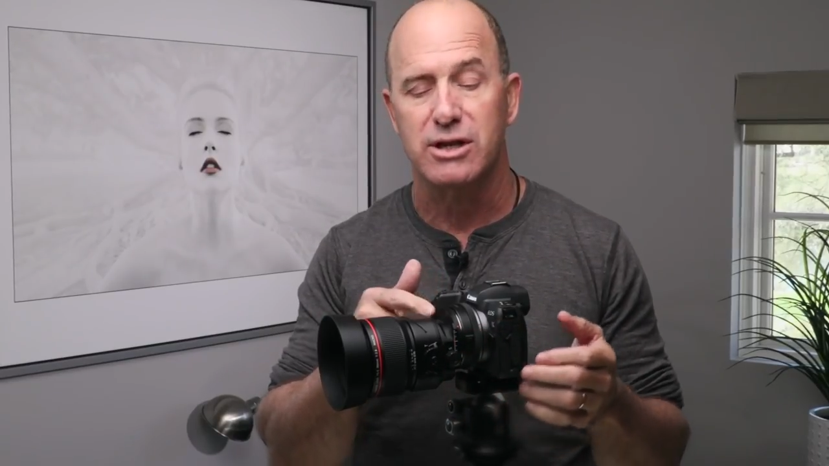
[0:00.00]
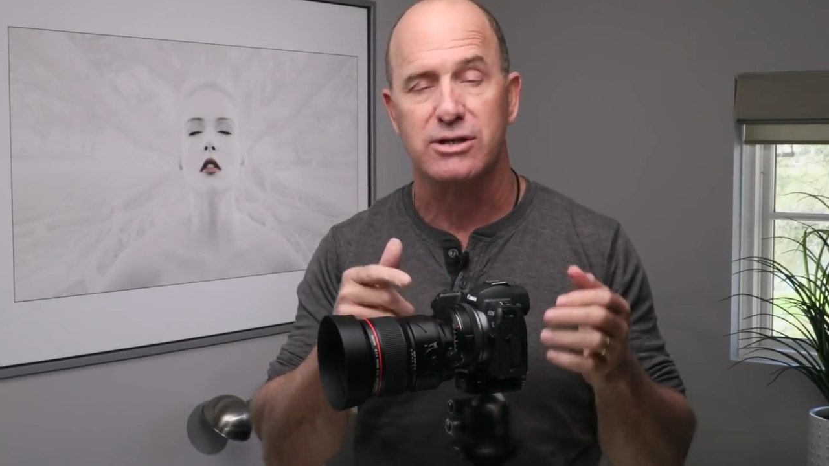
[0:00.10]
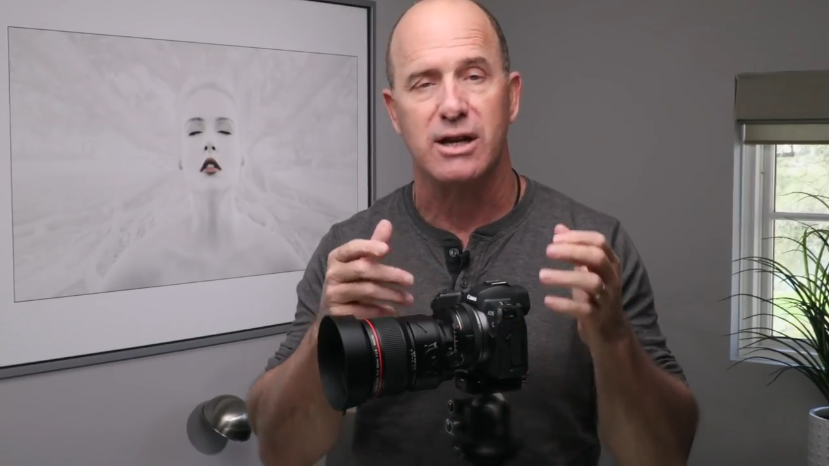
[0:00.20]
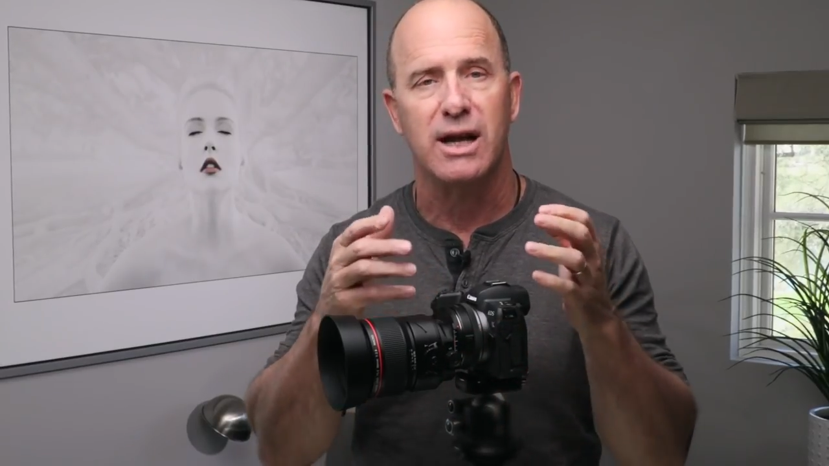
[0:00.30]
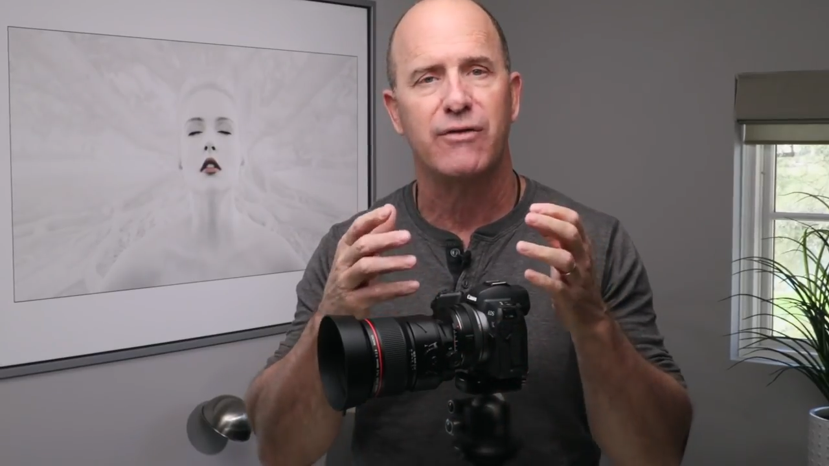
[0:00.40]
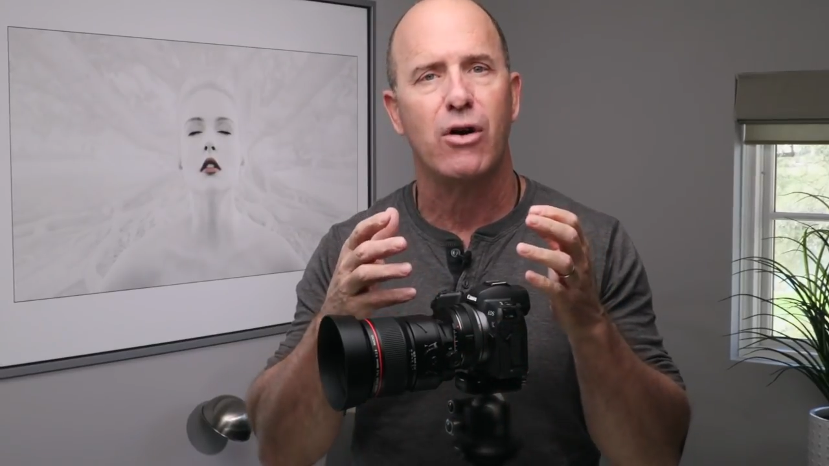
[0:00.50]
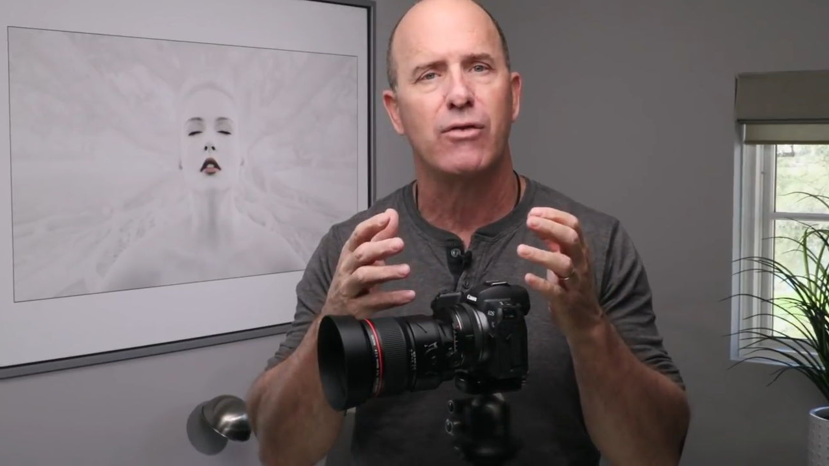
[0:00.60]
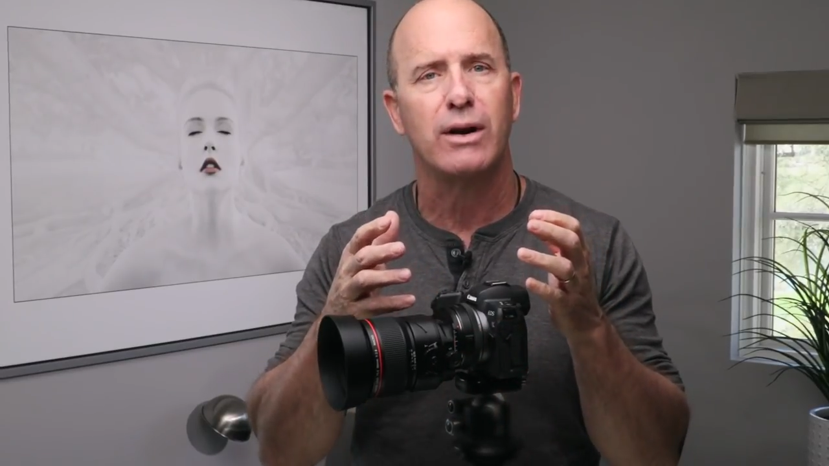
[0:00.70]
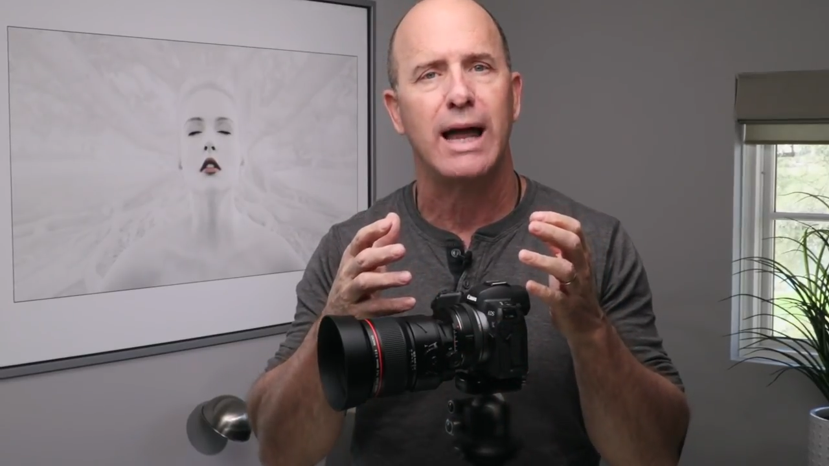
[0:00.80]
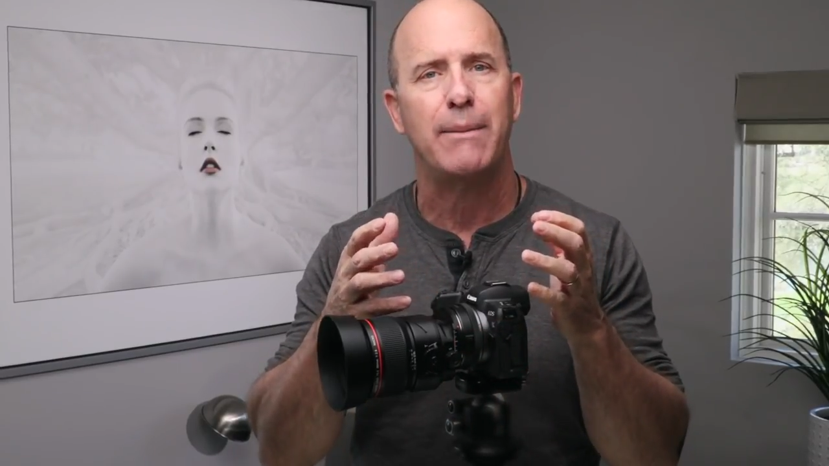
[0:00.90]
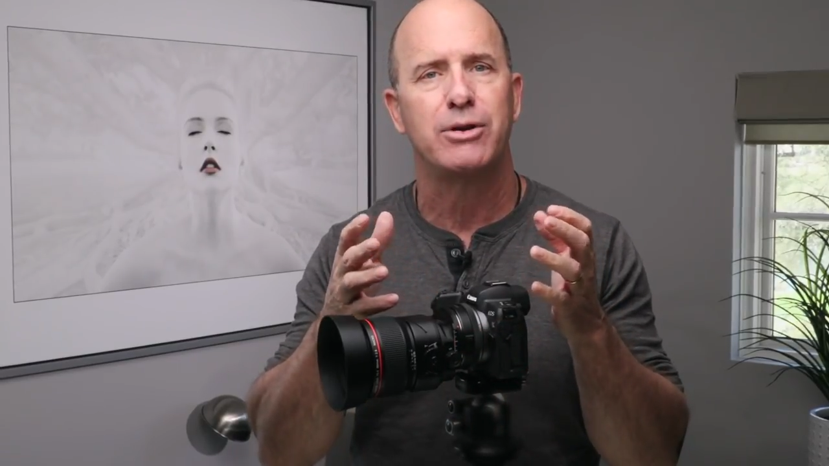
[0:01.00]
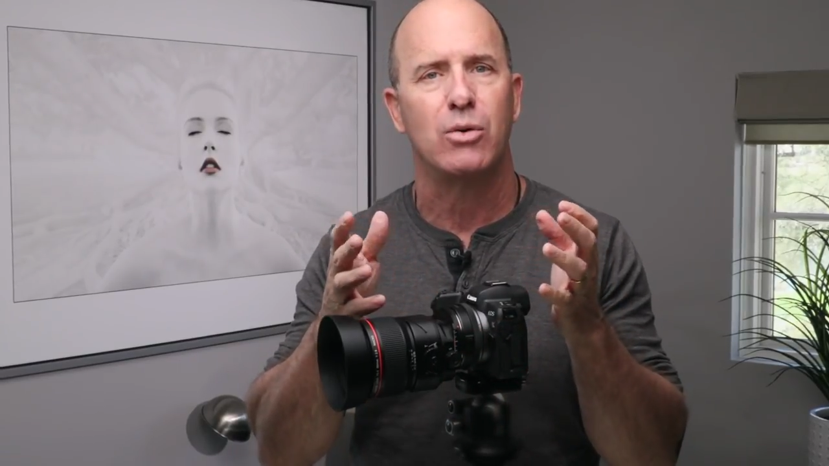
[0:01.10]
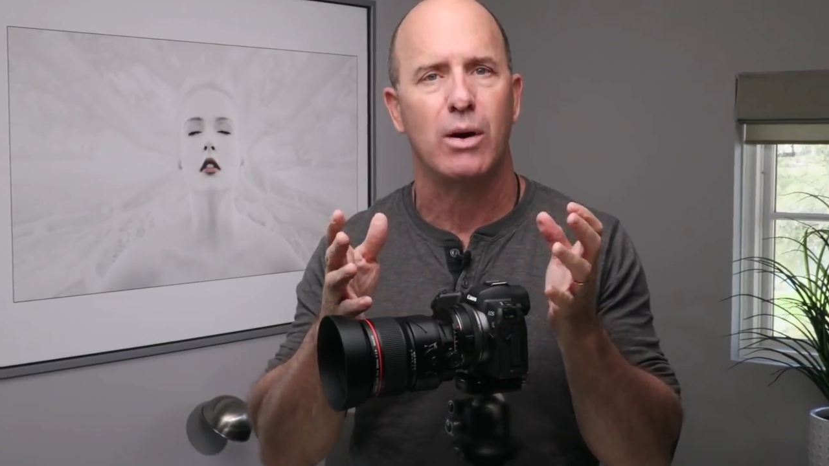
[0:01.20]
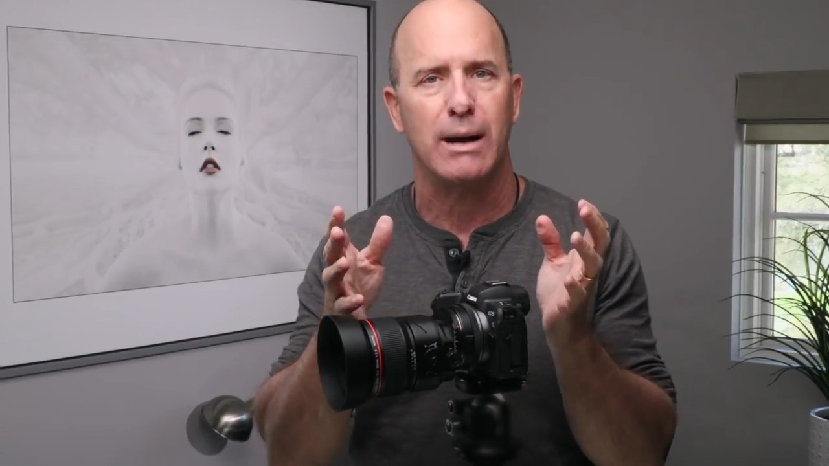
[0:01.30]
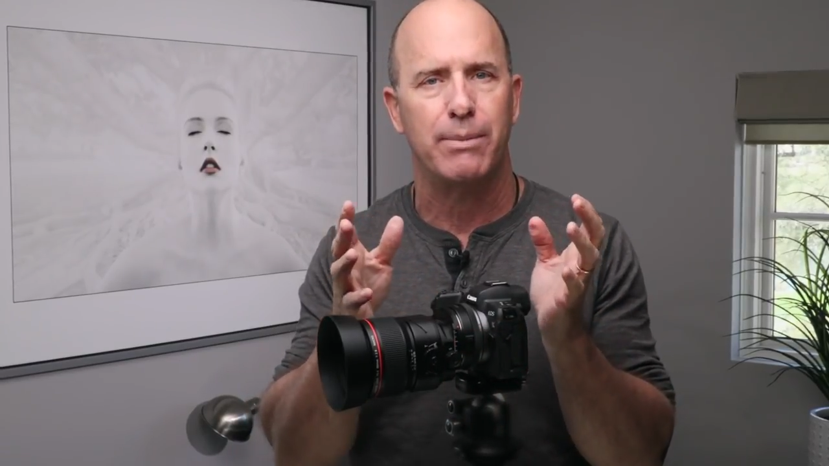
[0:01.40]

There's enough overlap to where I